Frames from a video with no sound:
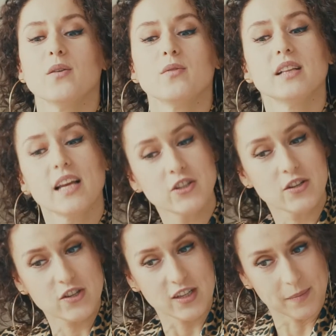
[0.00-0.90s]

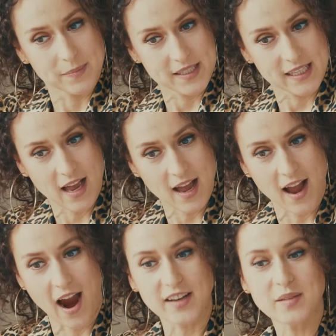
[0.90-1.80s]
Relationships
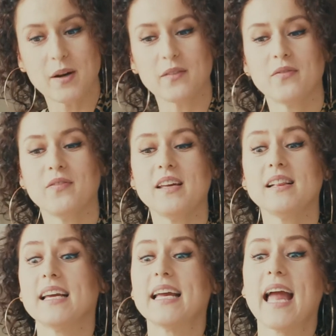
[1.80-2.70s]
aren't about feeling